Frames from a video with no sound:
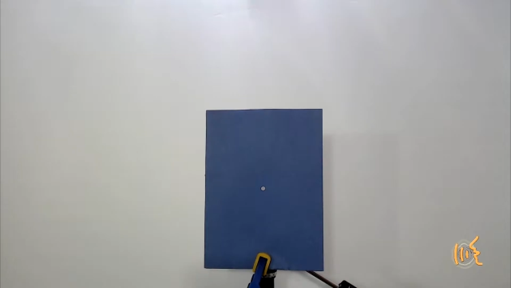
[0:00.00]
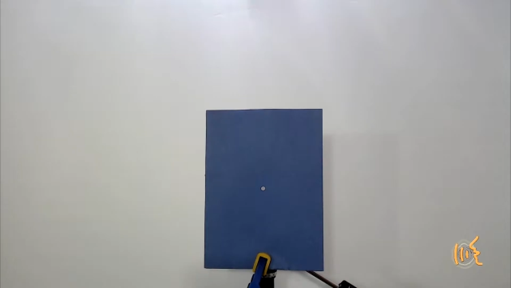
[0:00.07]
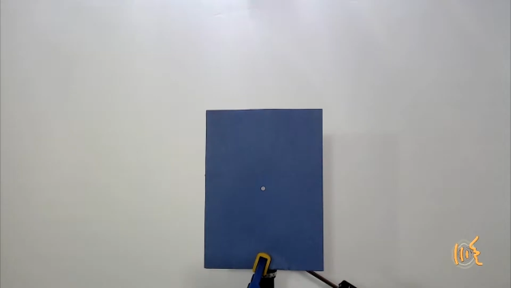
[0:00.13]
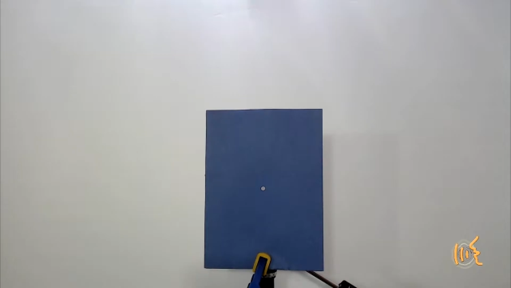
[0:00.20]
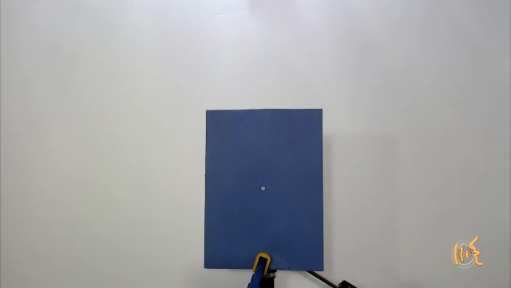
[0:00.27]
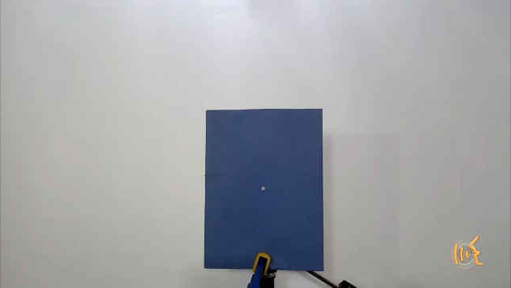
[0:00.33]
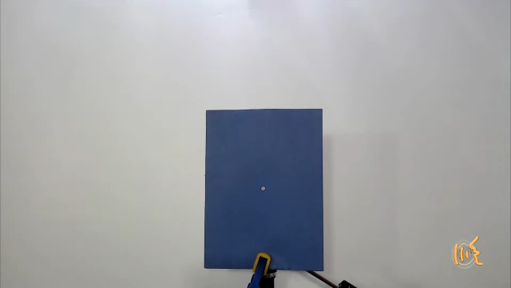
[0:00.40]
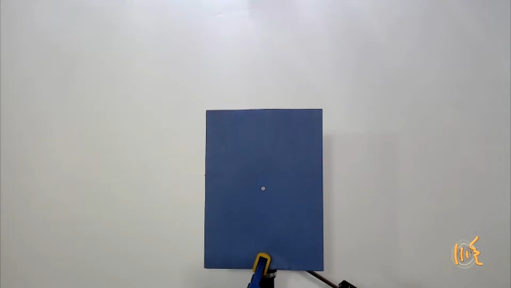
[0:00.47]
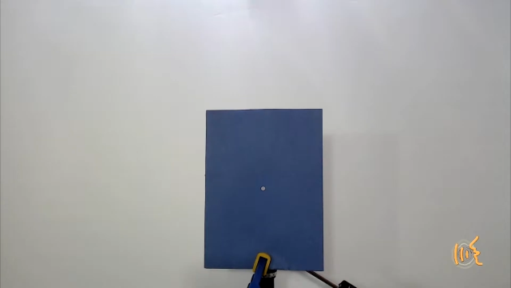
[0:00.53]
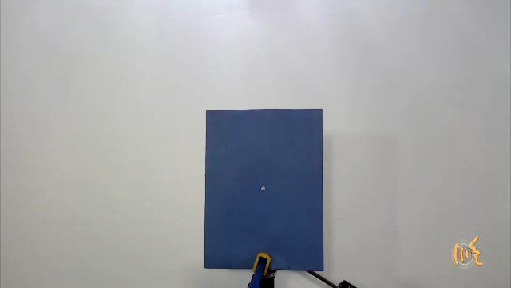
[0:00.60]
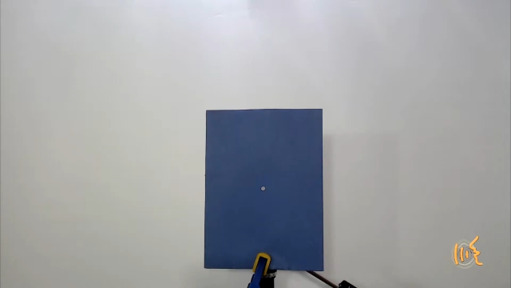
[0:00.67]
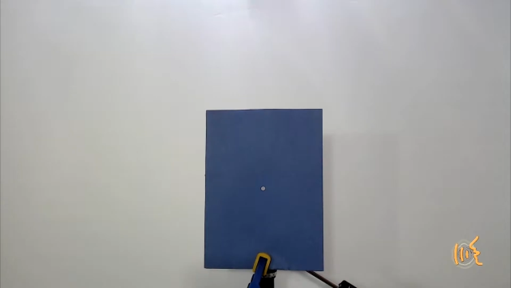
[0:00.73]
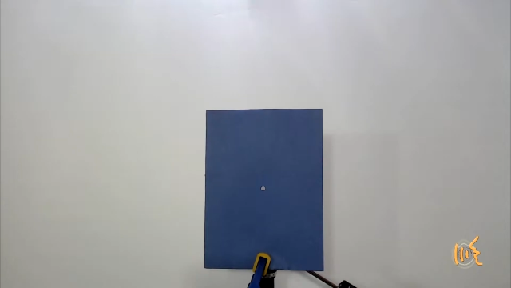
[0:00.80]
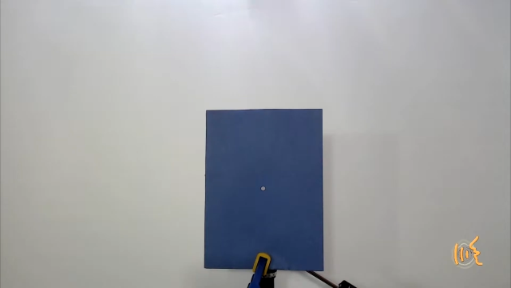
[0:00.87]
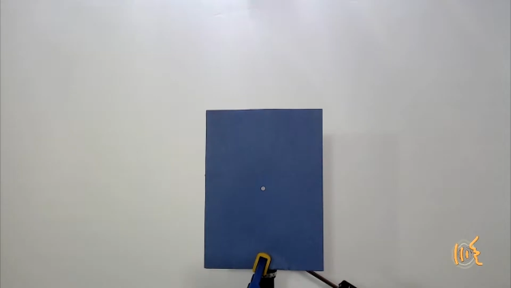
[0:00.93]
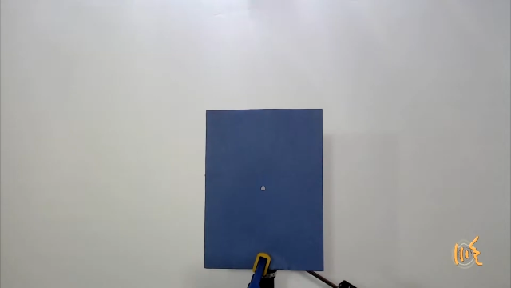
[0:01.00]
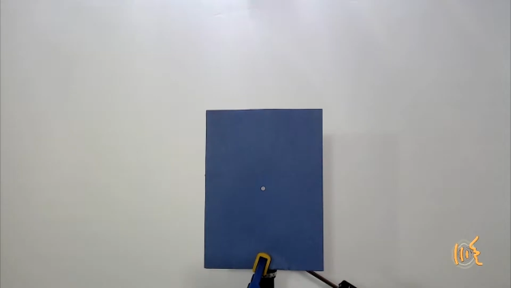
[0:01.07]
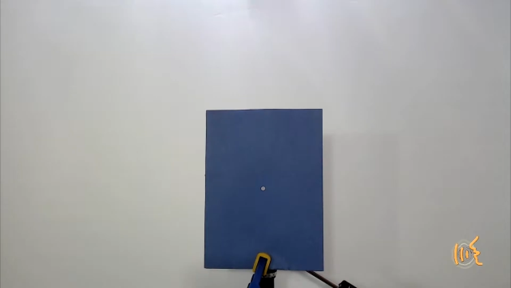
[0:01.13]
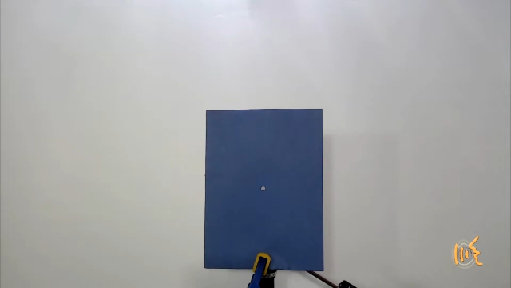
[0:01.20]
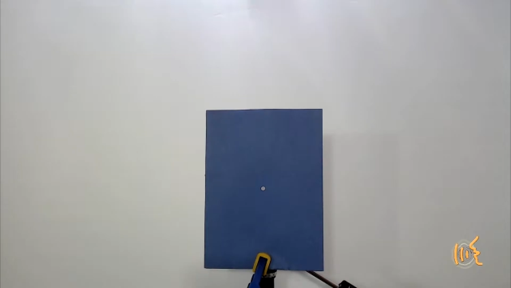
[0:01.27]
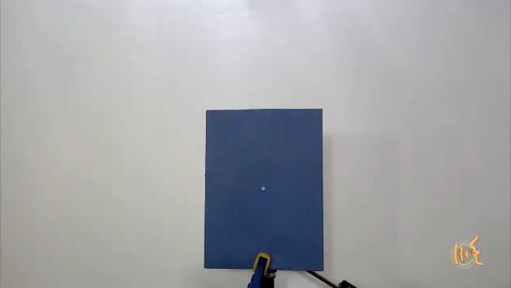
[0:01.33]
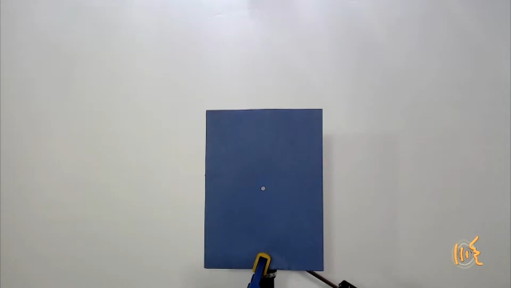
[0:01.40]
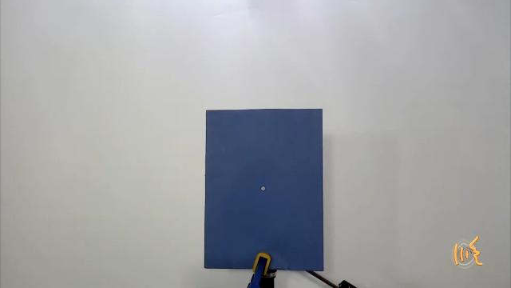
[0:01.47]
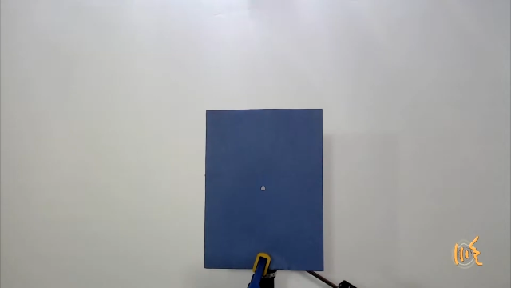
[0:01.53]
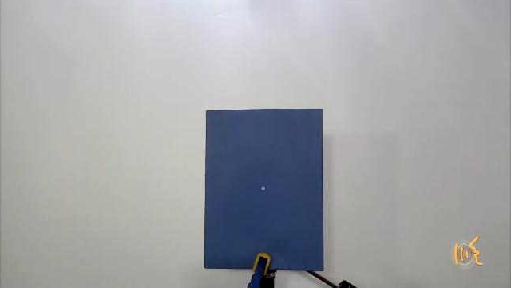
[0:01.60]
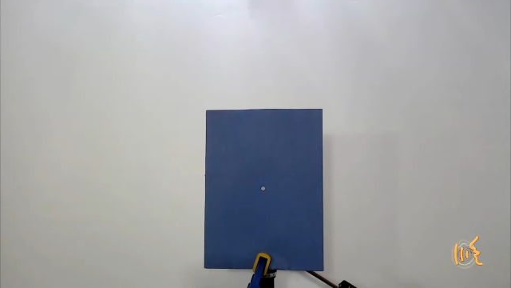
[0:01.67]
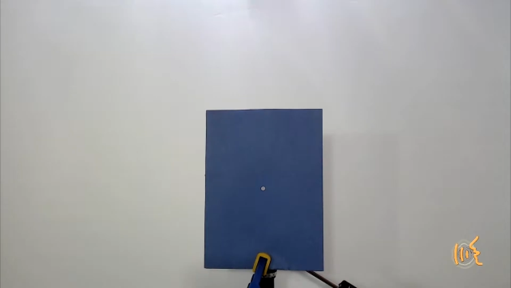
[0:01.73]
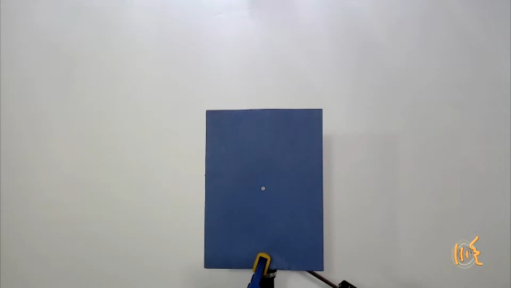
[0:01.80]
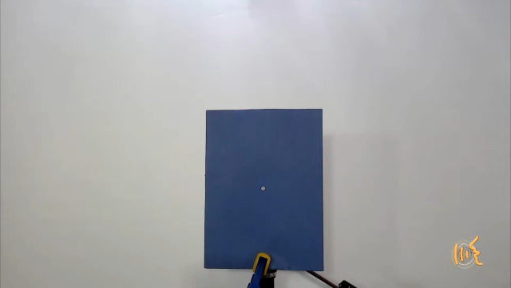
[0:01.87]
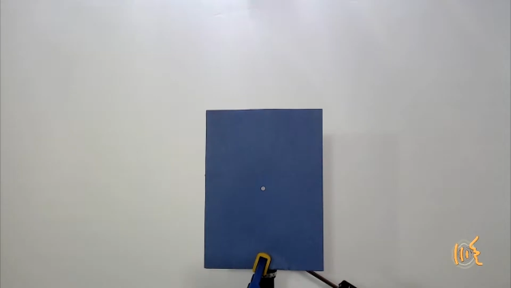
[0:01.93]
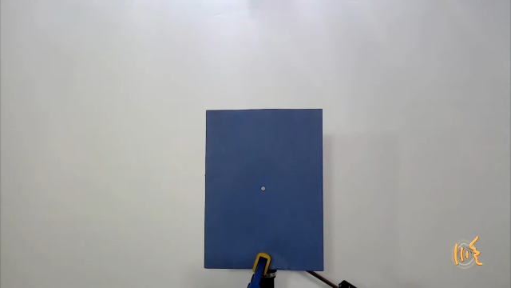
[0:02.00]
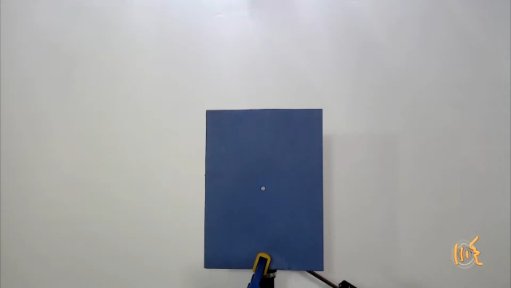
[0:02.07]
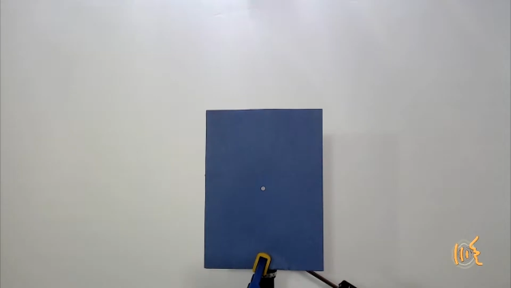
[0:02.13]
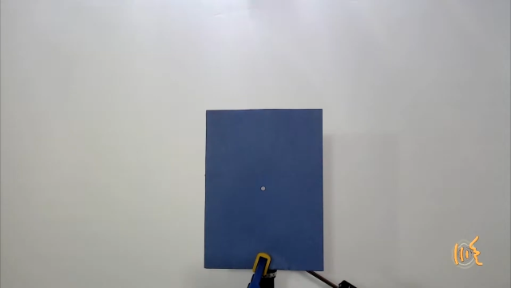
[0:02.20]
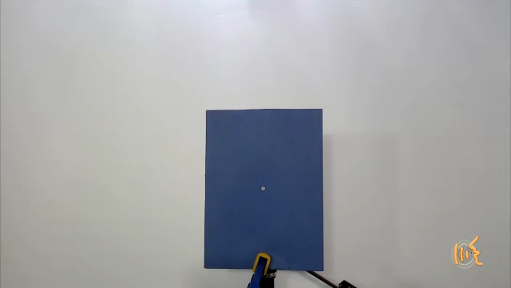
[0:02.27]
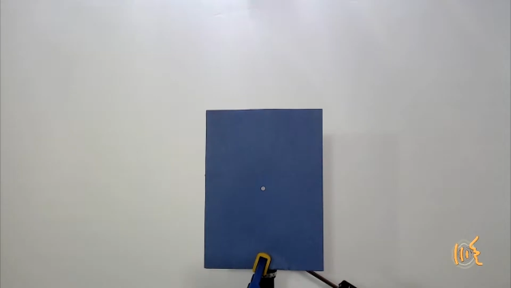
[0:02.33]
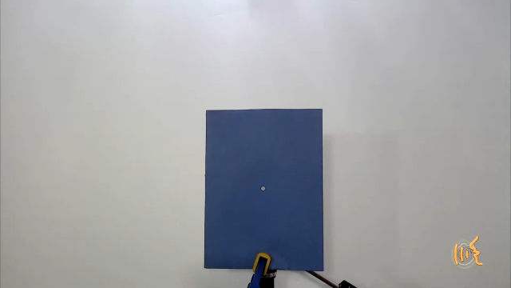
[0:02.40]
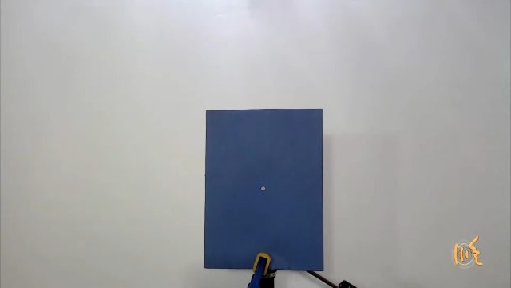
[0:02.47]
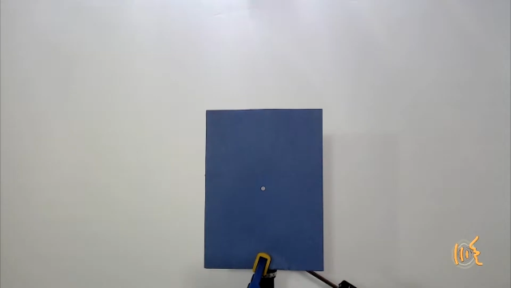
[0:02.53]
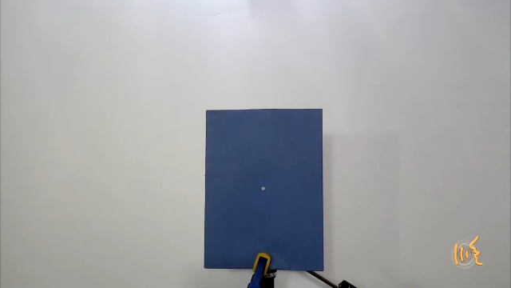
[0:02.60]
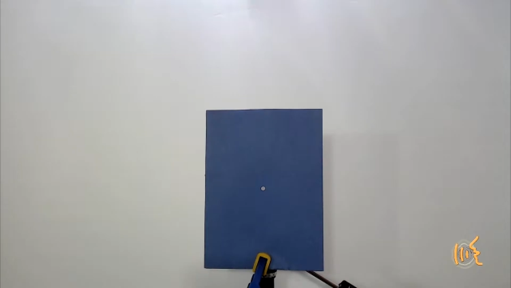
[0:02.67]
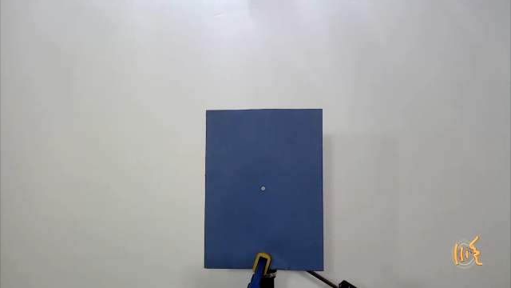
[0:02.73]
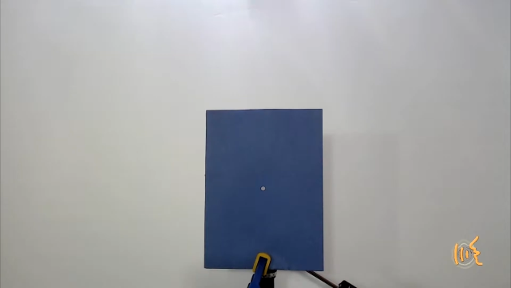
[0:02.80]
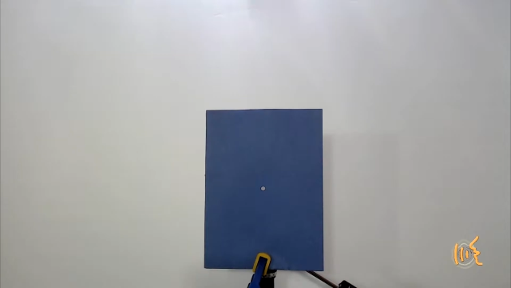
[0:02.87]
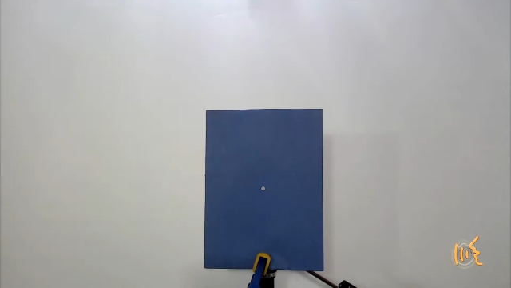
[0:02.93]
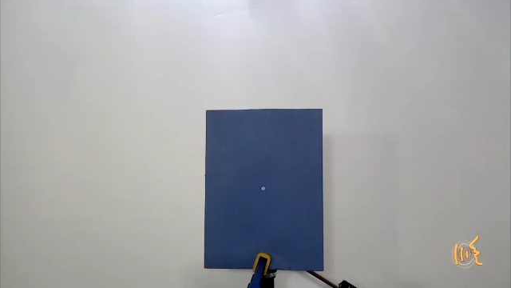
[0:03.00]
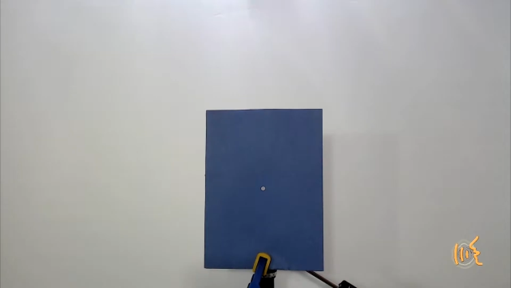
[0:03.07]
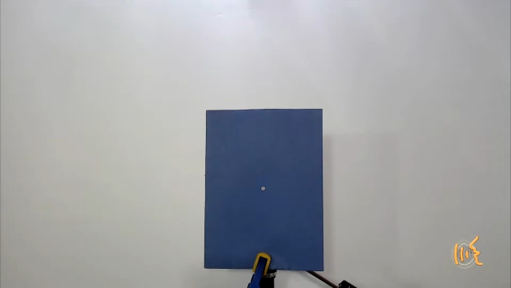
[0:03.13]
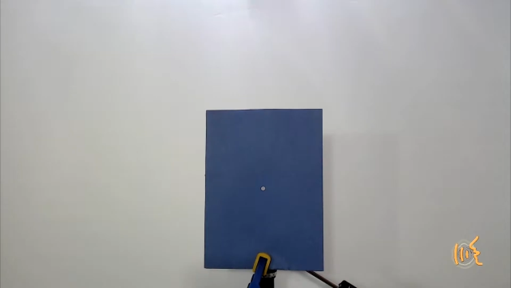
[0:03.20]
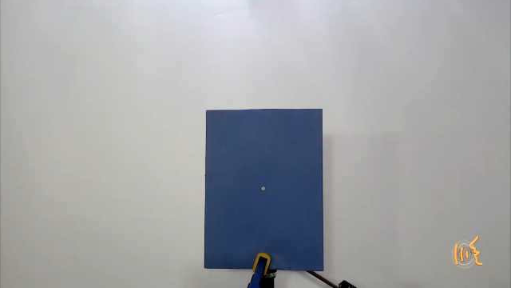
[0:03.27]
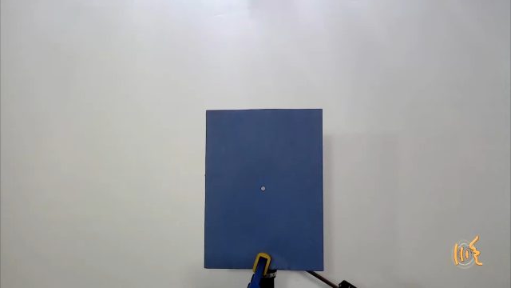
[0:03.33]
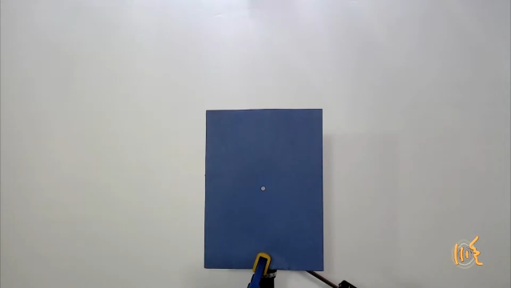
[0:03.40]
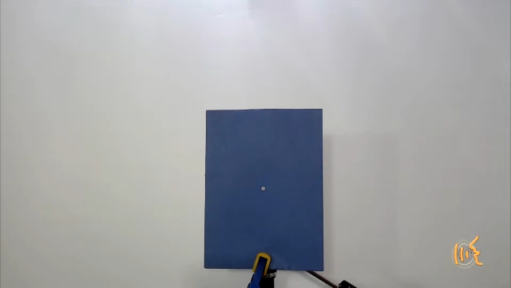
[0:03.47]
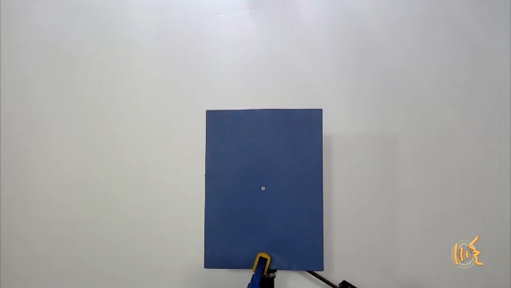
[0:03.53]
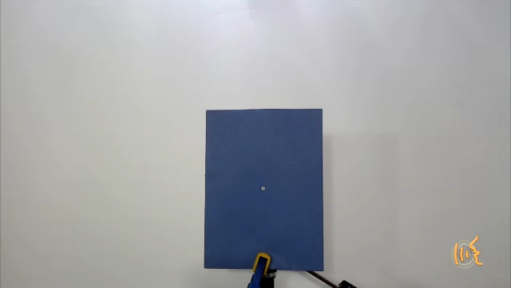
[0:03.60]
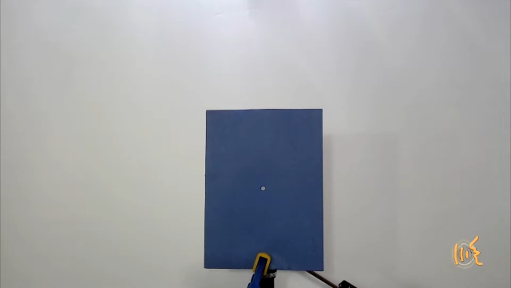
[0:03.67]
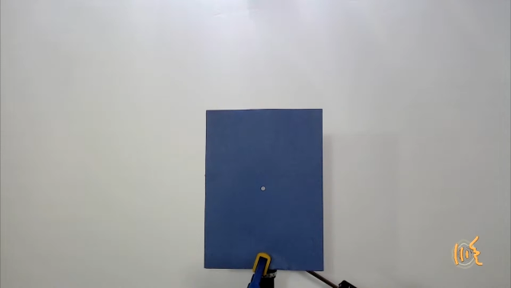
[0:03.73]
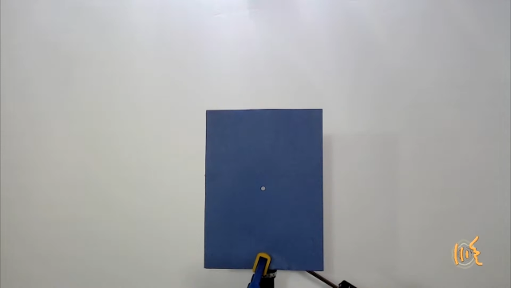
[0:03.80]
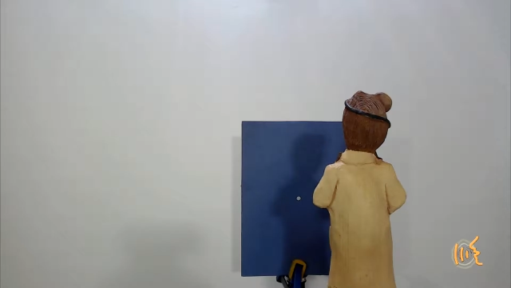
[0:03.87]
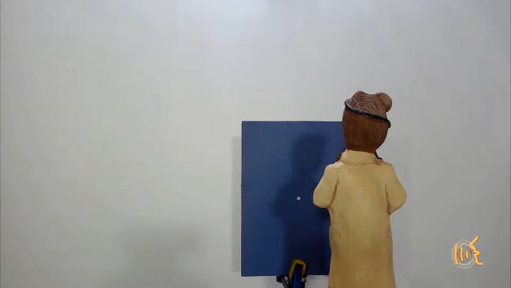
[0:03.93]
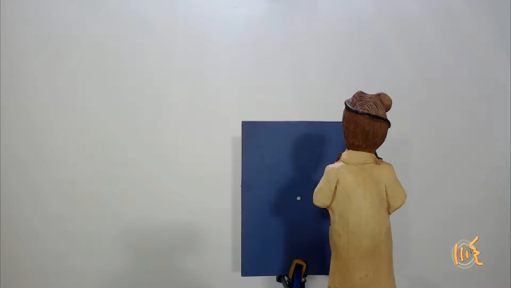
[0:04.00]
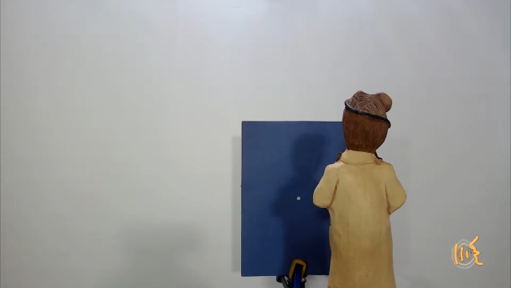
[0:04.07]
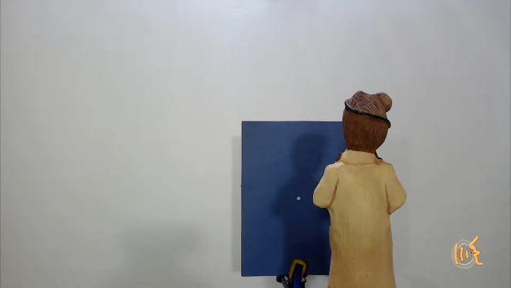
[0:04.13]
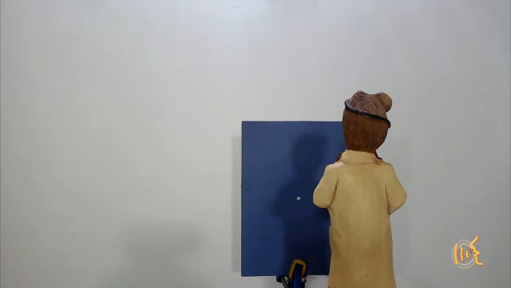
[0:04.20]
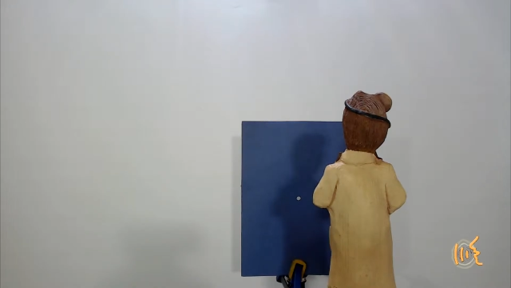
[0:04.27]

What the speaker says: No face is visible, so there are no lips to read.